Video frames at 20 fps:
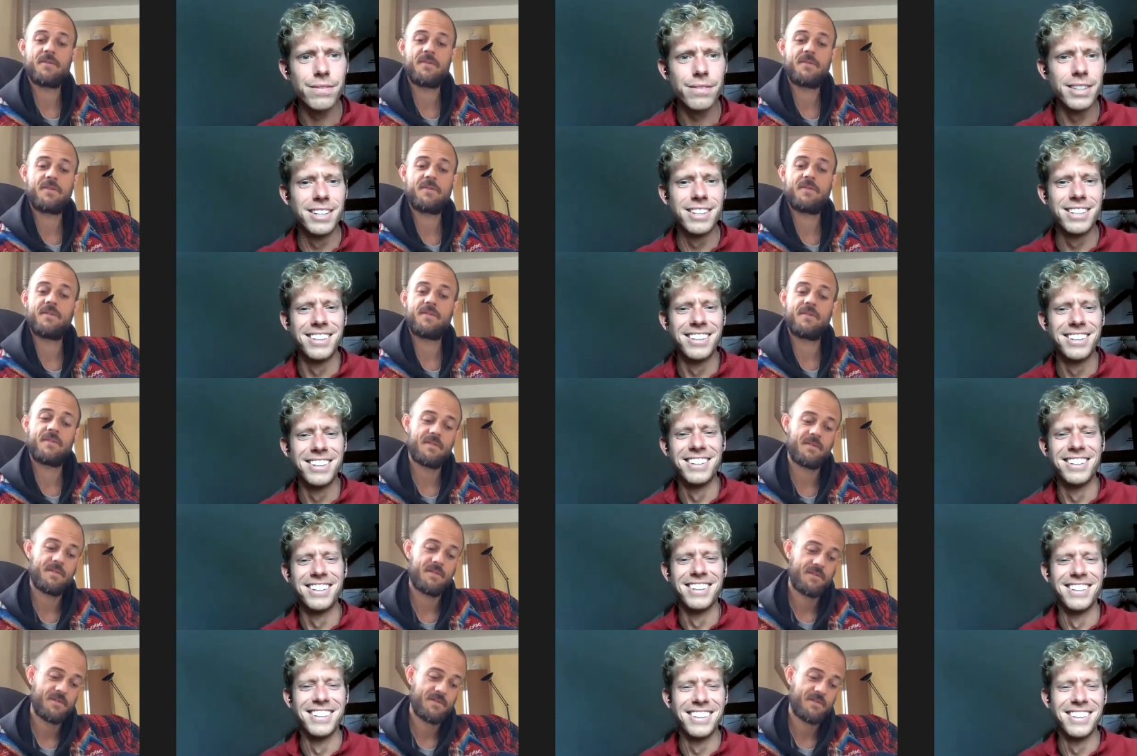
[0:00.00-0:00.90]

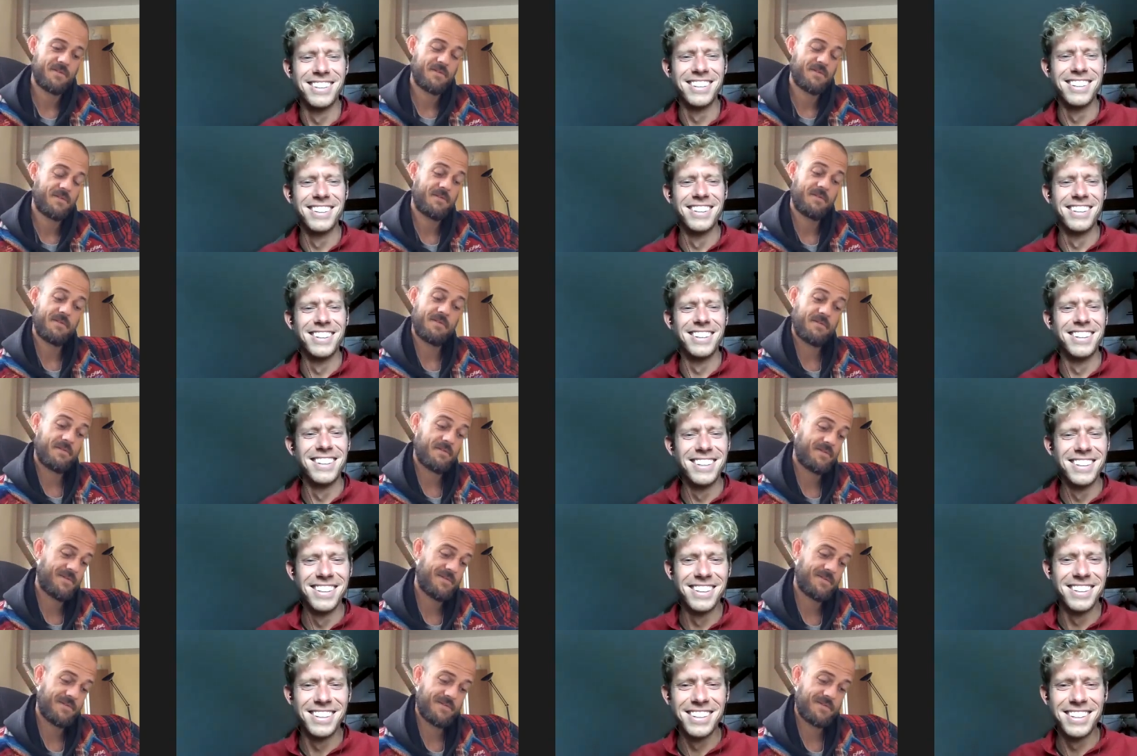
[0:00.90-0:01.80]

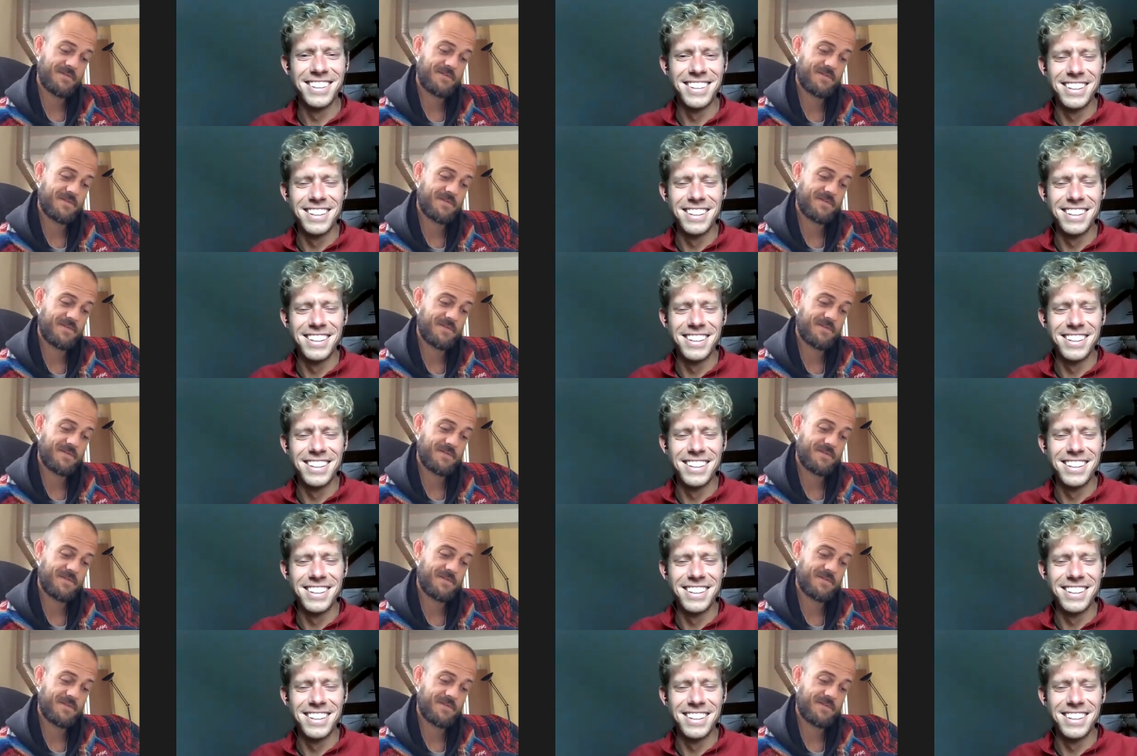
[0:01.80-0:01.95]
Nobody speaks.